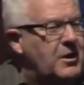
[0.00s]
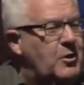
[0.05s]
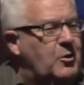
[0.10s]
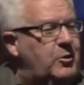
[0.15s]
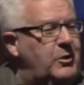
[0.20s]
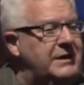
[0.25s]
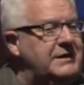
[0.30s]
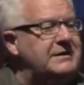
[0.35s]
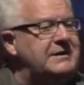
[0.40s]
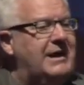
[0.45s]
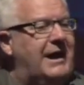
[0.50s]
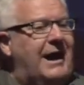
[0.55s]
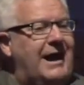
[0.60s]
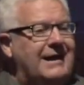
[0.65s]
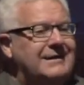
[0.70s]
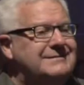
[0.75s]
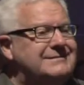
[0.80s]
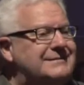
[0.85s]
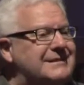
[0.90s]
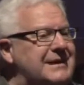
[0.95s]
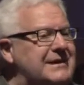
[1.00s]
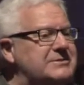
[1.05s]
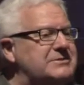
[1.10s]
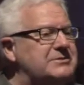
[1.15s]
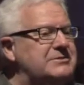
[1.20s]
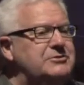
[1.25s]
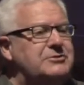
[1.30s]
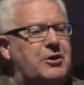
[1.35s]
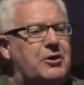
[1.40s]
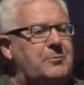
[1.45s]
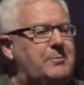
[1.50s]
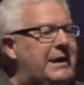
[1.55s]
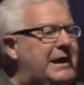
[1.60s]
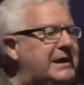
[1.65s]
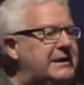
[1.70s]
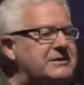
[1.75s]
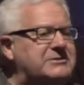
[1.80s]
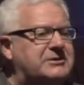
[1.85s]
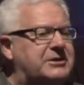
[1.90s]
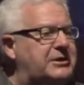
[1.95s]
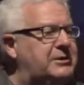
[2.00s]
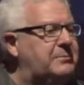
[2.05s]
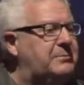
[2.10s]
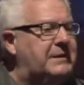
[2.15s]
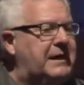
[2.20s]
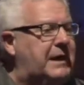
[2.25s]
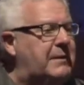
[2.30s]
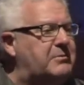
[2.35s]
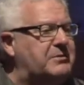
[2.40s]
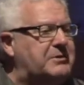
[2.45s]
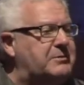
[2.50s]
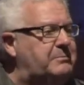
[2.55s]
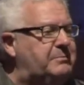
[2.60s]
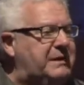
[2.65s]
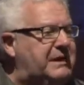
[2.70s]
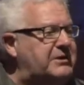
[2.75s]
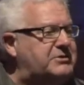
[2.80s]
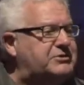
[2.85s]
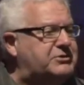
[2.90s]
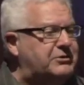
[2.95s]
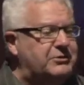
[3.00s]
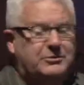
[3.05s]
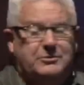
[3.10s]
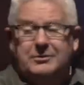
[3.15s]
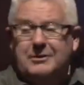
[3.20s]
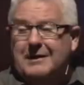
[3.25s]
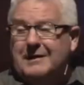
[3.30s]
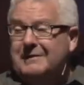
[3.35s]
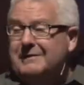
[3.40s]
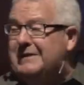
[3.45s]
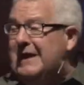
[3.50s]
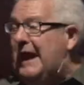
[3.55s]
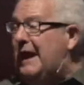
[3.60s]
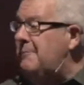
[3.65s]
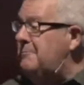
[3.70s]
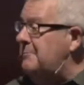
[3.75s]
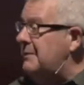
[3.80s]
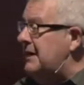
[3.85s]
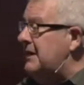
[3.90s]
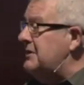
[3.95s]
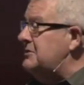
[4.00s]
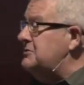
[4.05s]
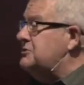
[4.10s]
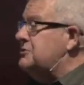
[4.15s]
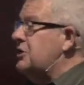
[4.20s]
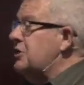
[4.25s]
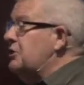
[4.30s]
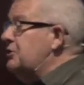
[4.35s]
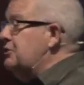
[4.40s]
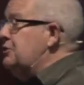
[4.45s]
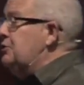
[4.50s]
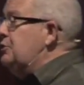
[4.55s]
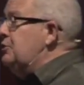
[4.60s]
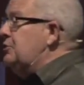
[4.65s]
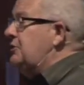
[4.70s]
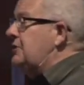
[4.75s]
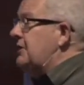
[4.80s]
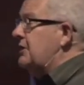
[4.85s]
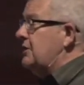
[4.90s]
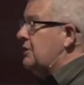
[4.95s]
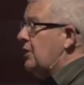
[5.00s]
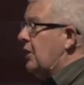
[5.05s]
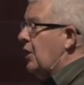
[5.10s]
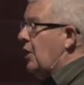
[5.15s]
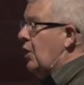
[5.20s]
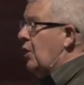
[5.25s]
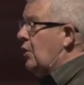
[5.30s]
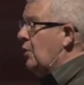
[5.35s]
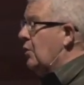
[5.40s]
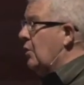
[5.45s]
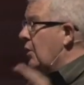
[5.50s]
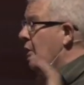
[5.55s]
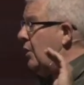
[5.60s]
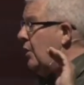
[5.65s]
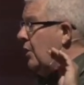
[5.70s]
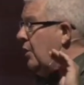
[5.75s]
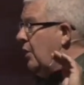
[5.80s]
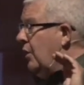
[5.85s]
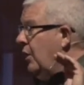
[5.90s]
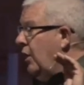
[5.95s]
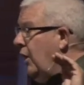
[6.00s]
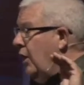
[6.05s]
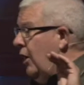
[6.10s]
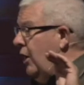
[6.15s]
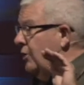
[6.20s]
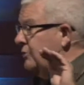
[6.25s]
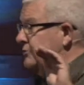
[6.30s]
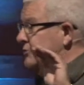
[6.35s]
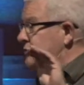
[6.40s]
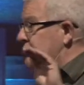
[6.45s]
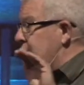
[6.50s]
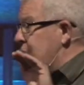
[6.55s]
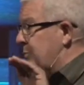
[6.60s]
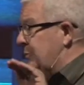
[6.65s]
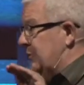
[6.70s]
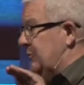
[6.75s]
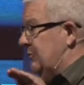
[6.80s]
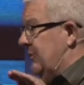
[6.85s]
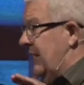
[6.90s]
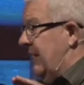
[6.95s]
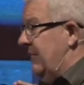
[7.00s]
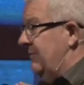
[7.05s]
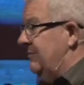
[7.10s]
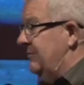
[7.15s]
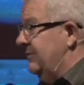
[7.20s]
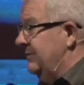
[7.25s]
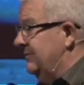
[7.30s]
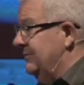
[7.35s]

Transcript: When God says nobody's going to be able to beat you, that means you can go on super drive.